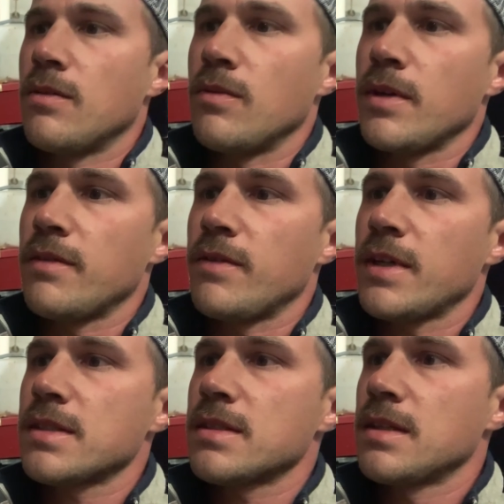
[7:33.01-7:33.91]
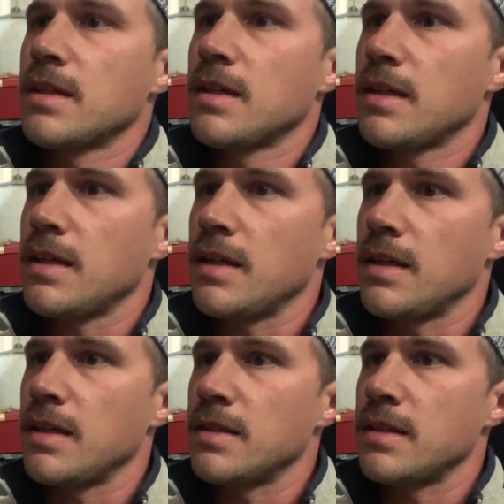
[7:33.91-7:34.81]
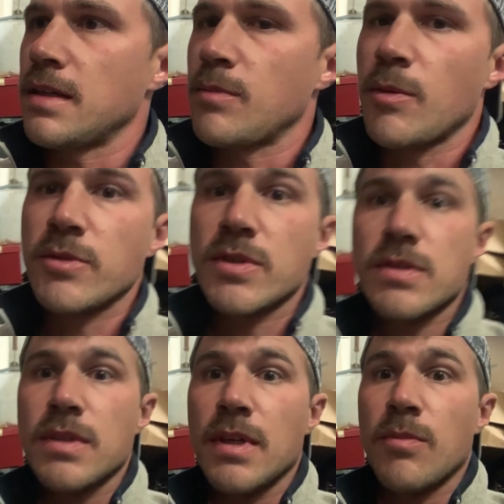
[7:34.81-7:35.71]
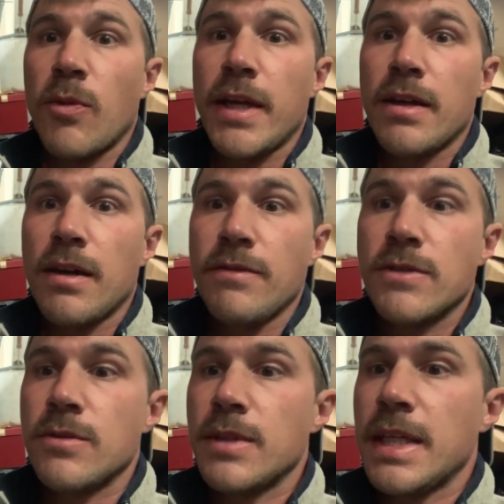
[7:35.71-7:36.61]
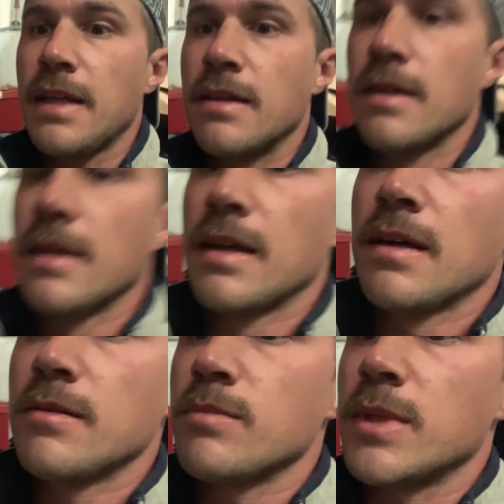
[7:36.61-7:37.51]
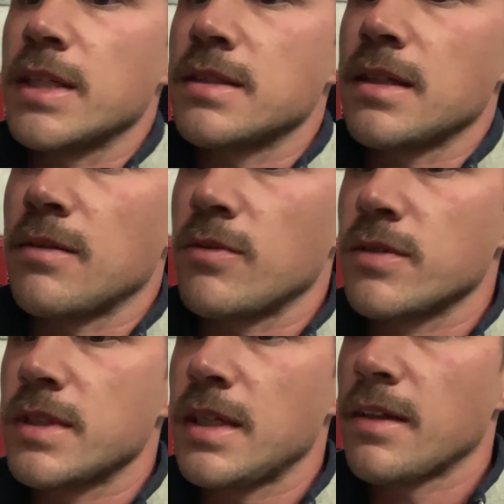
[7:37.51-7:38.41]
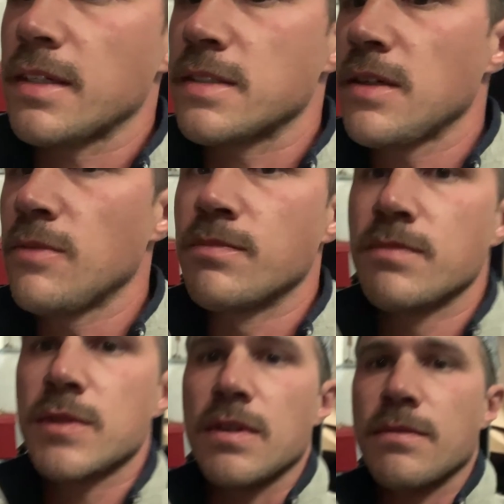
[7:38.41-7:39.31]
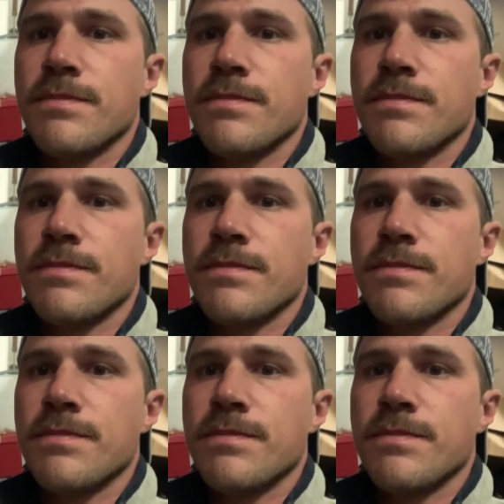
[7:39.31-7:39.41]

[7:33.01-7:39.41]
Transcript: We'll get it fixed and uh, maybe just uh, break it off and do it again but uh, we'll see how things go. So